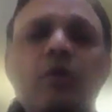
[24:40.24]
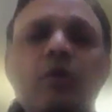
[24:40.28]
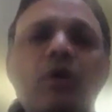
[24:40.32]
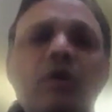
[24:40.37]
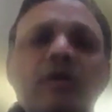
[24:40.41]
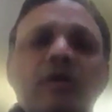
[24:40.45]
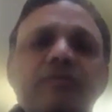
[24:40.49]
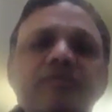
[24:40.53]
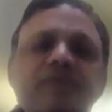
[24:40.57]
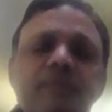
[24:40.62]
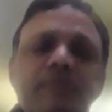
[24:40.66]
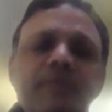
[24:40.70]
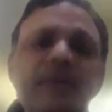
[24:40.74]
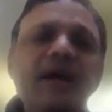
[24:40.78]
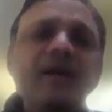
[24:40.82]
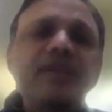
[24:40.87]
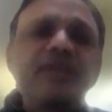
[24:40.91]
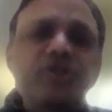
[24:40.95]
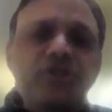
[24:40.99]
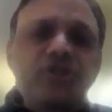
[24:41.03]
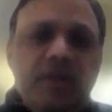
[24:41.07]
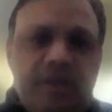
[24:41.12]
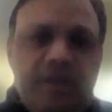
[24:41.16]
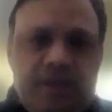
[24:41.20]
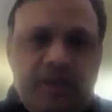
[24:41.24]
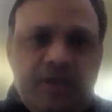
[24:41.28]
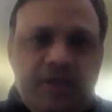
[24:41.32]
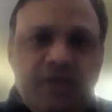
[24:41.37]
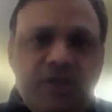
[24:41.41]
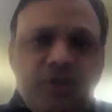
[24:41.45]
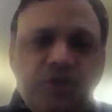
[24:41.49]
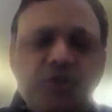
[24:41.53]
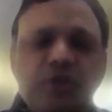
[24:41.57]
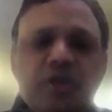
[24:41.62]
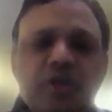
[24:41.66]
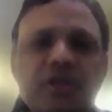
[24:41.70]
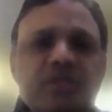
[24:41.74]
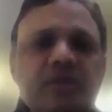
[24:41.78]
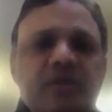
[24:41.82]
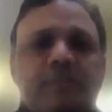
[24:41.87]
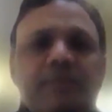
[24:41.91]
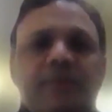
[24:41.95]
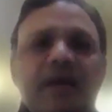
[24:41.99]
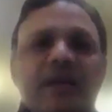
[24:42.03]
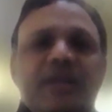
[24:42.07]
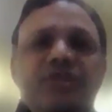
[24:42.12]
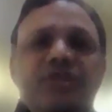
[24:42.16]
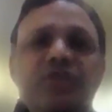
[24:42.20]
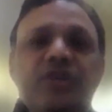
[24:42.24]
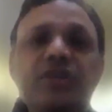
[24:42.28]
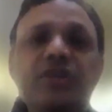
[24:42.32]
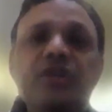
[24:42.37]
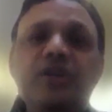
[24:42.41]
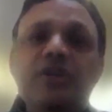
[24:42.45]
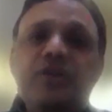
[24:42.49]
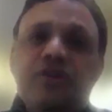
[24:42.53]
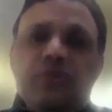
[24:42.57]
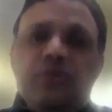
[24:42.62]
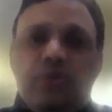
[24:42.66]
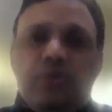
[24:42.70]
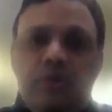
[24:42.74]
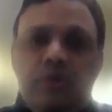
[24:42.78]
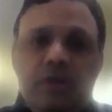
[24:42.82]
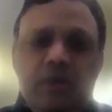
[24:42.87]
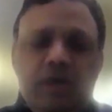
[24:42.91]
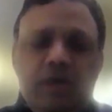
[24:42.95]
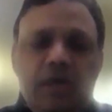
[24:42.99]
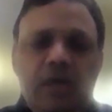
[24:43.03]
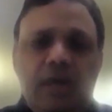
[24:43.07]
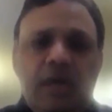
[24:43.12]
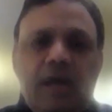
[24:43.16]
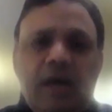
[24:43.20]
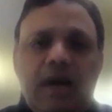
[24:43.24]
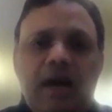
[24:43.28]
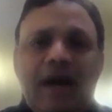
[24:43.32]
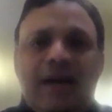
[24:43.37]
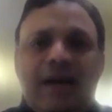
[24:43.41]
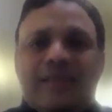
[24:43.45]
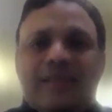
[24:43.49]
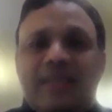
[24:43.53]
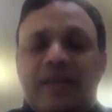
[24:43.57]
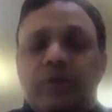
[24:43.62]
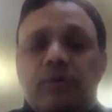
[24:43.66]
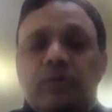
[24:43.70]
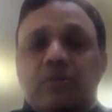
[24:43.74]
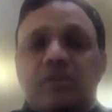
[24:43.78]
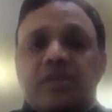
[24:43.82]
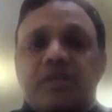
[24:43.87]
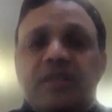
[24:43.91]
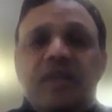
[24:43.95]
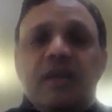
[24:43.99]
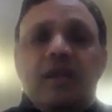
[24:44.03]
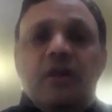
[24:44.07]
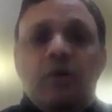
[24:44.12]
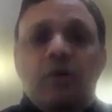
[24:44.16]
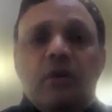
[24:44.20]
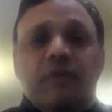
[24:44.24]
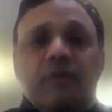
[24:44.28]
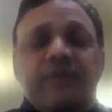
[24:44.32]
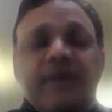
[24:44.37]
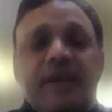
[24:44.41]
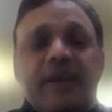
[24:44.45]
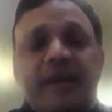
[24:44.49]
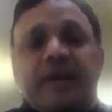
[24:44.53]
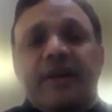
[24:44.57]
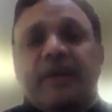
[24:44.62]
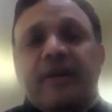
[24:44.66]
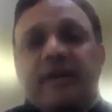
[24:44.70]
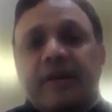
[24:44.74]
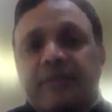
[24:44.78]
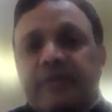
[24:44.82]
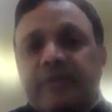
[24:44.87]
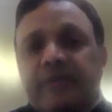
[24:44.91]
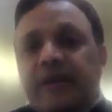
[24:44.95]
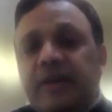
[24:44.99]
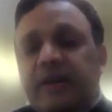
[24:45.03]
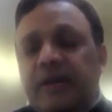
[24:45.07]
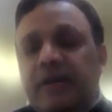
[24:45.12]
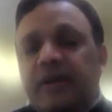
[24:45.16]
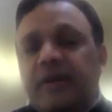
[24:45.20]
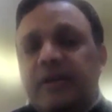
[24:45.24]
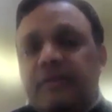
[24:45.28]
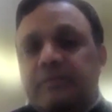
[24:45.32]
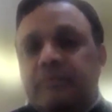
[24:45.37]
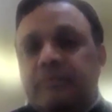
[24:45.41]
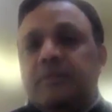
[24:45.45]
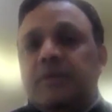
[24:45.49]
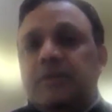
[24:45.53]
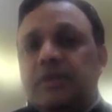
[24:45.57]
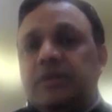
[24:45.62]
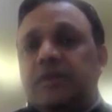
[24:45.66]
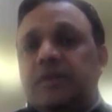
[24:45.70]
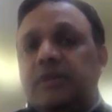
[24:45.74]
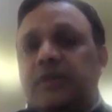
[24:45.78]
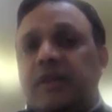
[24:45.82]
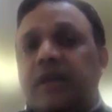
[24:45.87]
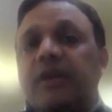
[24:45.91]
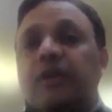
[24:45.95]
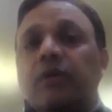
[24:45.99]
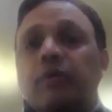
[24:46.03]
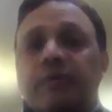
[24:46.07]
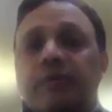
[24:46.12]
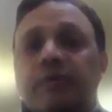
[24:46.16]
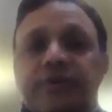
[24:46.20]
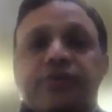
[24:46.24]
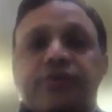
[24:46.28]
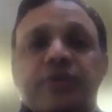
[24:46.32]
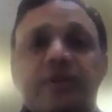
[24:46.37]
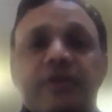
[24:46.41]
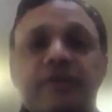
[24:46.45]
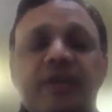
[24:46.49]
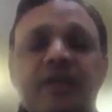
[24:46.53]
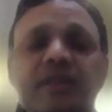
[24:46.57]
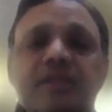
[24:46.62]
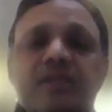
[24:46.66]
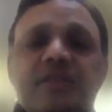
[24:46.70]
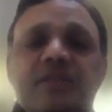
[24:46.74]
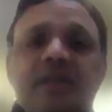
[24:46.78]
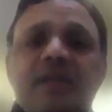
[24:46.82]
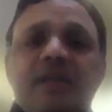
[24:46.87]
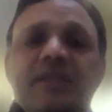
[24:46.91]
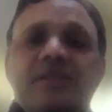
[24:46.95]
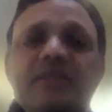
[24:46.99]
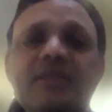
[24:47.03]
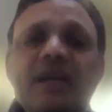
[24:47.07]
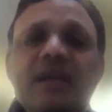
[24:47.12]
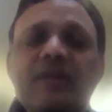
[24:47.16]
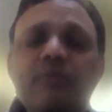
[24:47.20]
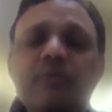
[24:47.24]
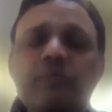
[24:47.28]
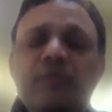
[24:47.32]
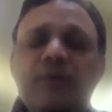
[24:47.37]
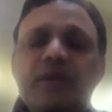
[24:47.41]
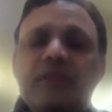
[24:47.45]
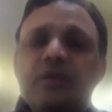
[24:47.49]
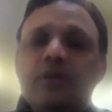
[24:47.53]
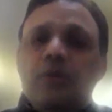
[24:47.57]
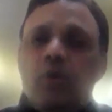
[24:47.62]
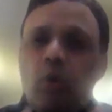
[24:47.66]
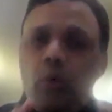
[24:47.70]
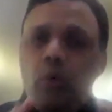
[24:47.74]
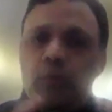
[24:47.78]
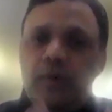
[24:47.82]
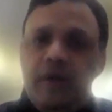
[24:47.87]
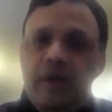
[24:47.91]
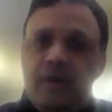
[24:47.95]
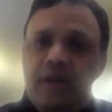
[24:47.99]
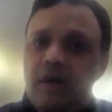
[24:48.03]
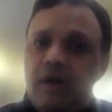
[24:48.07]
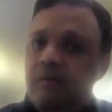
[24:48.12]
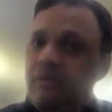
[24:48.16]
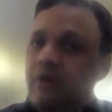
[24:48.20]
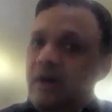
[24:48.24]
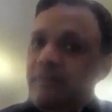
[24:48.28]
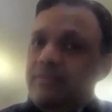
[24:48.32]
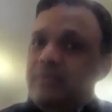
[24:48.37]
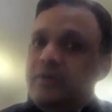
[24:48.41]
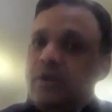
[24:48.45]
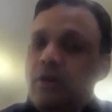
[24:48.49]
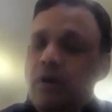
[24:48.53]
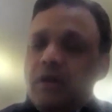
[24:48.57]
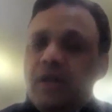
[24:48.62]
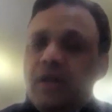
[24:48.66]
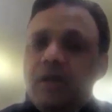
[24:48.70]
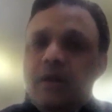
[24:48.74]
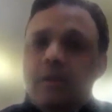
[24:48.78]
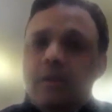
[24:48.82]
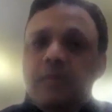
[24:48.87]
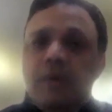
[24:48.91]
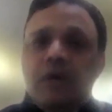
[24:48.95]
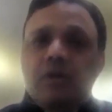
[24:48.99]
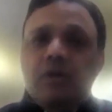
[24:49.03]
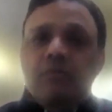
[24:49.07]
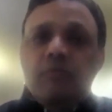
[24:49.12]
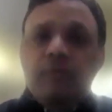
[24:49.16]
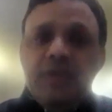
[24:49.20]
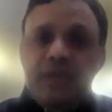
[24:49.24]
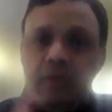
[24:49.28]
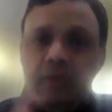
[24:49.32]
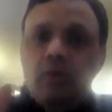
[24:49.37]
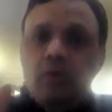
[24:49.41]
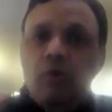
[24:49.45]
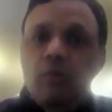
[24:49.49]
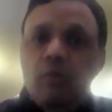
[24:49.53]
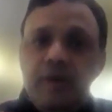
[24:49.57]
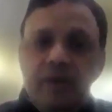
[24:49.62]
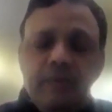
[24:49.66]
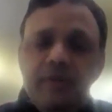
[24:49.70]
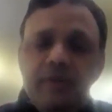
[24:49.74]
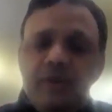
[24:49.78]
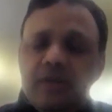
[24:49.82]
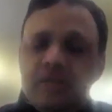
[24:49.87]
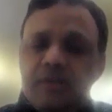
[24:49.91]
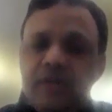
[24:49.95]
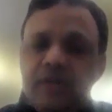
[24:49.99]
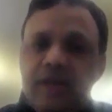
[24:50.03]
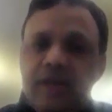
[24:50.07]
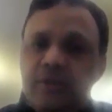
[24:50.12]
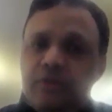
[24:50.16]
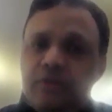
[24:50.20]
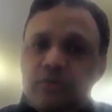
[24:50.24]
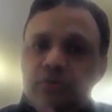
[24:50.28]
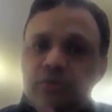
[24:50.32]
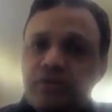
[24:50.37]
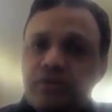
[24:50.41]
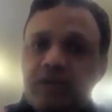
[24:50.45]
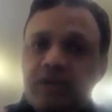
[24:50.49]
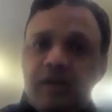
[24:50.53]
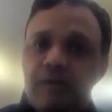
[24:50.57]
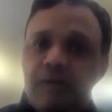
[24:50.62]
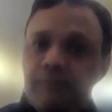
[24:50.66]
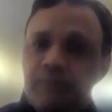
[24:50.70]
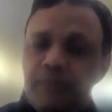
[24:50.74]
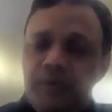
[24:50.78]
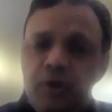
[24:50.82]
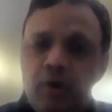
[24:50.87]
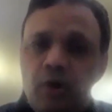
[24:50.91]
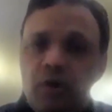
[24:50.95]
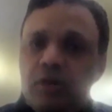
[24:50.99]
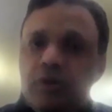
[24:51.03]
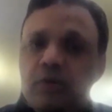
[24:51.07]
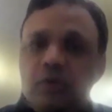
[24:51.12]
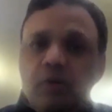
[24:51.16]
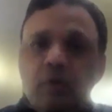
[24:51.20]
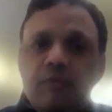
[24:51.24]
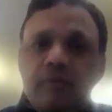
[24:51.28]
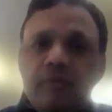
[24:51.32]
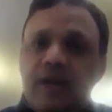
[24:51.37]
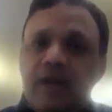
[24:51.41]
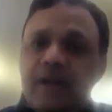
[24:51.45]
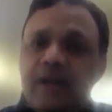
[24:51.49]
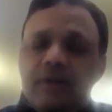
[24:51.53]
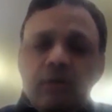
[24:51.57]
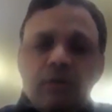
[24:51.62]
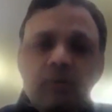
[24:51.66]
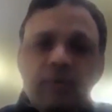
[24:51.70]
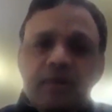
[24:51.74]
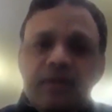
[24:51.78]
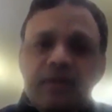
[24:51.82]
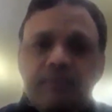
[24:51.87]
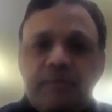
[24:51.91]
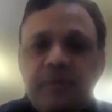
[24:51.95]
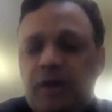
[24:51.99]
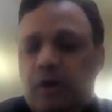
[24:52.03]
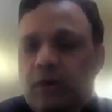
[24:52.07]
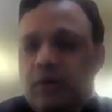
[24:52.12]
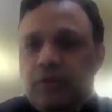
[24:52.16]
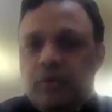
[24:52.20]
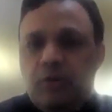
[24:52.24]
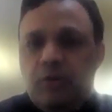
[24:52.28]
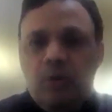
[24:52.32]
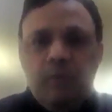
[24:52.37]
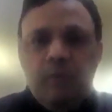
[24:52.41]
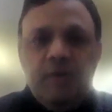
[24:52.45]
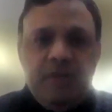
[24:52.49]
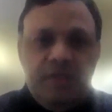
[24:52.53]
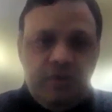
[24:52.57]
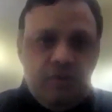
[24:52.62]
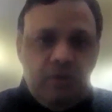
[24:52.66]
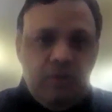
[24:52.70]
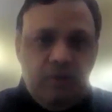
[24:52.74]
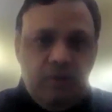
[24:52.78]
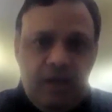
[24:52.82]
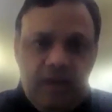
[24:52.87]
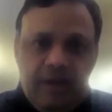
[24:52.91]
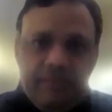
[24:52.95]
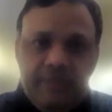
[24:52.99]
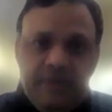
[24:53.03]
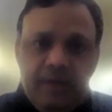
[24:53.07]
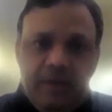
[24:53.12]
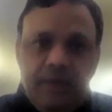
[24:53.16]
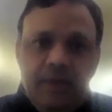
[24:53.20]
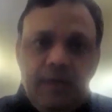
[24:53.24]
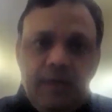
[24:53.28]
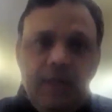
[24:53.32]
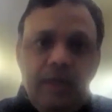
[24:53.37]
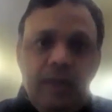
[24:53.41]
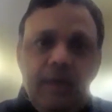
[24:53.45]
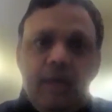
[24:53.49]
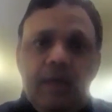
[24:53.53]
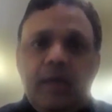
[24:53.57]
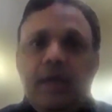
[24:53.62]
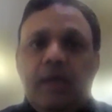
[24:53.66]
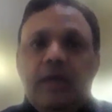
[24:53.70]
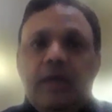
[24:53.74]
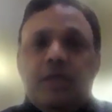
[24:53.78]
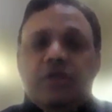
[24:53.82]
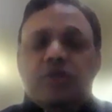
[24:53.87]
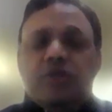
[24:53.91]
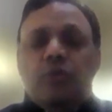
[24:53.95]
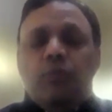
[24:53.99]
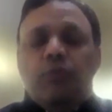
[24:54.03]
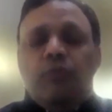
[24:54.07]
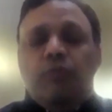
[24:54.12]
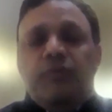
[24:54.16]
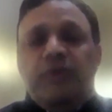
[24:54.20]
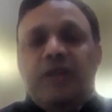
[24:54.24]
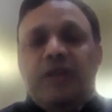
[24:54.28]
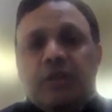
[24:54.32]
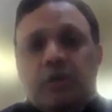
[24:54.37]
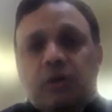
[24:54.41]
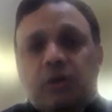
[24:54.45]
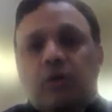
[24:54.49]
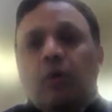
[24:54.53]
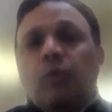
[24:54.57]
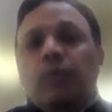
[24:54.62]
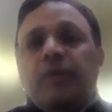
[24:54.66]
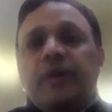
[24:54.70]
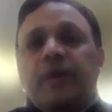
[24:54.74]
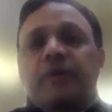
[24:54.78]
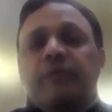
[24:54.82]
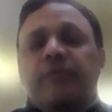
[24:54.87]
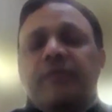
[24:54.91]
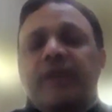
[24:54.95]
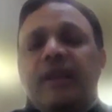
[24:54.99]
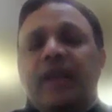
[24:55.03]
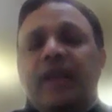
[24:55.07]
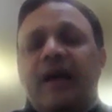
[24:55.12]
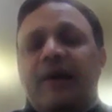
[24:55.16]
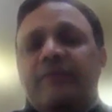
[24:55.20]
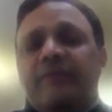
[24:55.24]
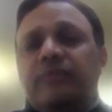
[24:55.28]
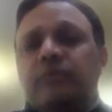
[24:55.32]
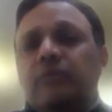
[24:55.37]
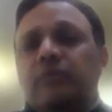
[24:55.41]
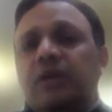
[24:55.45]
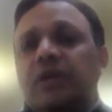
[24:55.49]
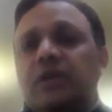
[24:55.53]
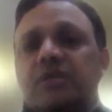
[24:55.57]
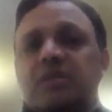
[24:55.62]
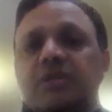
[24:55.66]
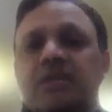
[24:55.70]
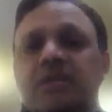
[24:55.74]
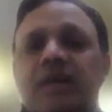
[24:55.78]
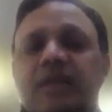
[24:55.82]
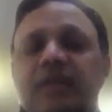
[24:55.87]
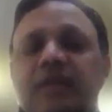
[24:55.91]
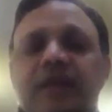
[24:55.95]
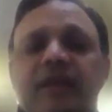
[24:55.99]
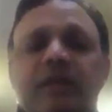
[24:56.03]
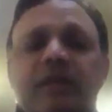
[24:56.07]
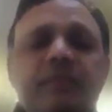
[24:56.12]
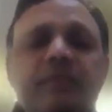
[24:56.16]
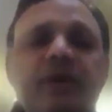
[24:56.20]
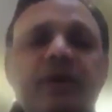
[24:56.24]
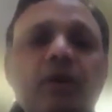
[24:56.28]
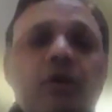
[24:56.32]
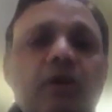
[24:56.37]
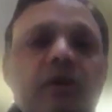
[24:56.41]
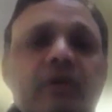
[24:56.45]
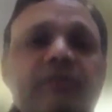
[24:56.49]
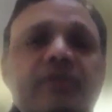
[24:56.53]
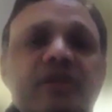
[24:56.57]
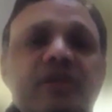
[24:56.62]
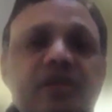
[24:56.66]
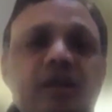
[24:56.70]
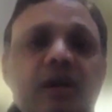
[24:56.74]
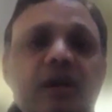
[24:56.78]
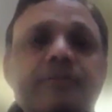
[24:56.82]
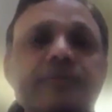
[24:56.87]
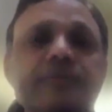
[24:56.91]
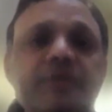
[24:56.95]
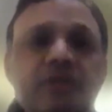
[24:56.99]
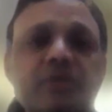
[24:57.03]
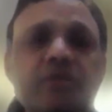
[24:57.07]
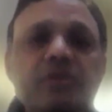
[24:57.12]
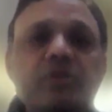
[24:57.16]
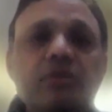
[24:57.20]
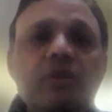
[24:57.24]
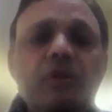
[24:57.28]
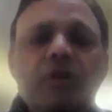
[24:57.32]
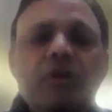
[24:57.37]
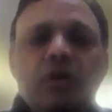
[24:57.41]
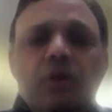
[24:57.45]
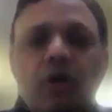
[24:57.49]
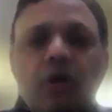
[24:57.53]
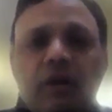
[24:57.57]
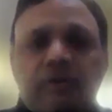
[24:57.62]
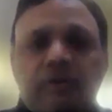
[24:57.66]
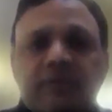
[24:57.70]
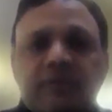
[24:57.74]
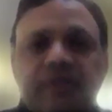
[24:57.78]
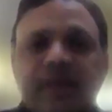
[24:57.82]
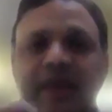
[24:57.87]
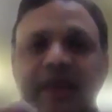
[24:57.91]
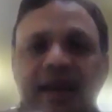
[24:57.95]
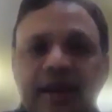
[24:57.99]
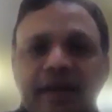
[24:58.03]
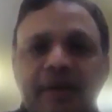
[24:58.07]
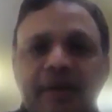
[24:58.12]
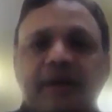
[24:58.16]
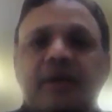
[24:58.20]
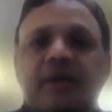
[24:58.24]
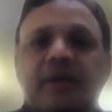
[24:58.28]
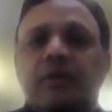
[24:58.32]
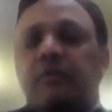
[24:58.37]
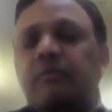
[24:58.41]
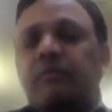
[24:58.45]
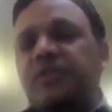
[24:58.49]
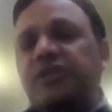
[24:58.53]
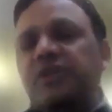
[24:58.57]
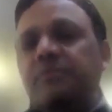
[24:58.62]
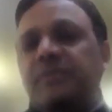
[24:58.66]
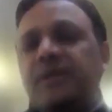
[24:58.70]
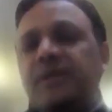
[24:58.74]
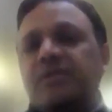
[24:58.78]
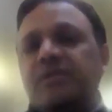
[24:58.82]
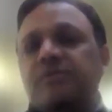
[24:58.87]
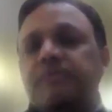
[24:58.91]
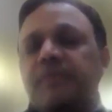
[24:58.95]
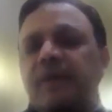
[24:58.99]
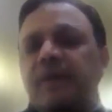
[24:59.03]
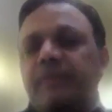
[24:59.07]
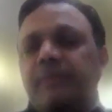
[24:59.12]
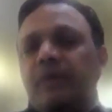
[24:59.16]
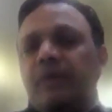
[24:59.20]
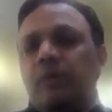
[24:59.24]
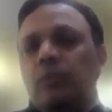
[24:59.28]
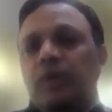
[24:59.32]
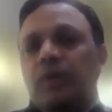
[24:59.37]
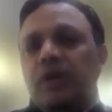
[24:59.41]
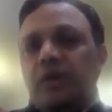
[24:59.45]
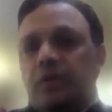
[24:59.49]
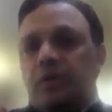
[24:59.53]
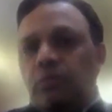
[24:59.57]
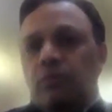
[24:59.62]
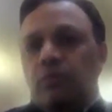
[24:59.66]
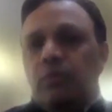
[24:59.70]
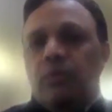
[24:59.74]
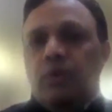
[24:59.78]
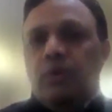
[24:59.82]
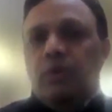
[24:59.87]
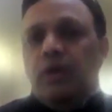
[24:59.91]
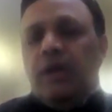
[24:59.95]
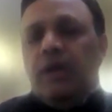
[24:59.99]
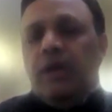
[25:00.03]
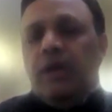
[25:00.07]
lot of supply chain, digital supply chain control. I think you will see a lot of data innovation in the sense that with COVID, now I'm talking about with COVID, because I used to say beyond COVID, I don't know when beyond COVID is going to happen. So with COVID, we'll have to understand there'll be a lot of disruption. So a lot of gated innovation means people will do